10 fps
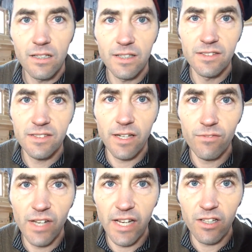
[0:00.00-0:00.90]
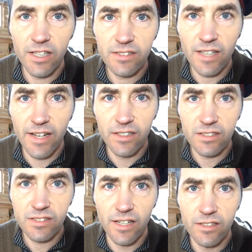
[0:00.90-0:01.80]
Instead of nailing siding to
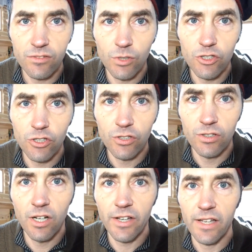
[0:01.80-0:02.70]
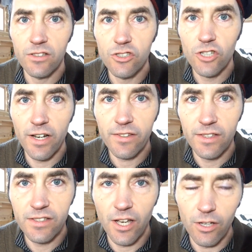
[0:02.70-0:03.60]
studs, would you... Okay,
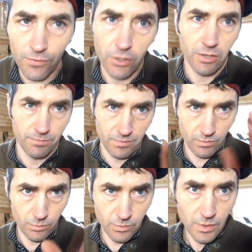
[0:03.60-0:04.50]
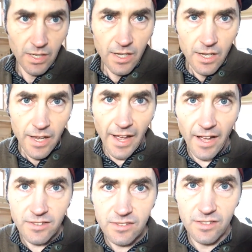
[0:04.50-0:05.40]
Jonathan Telfer
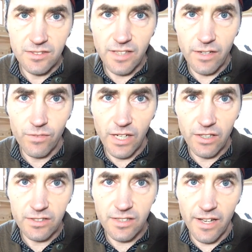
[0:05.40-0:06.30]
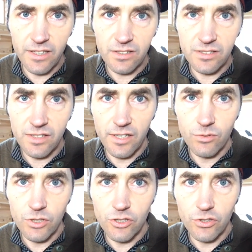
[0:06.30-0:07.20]
asks, instead of nailing siding to
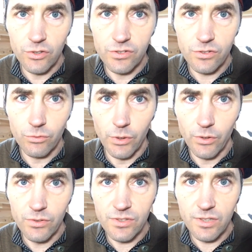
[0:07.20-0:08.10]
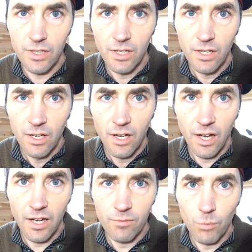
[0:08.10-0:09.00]
studs, would you use screws?
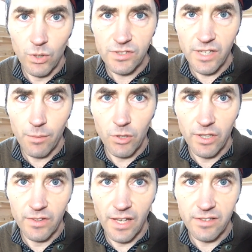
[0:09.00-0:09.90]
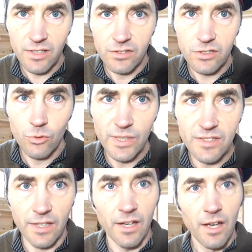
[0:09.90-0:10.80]
More stable and less
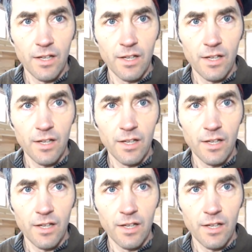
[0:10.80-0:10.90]
squeezing.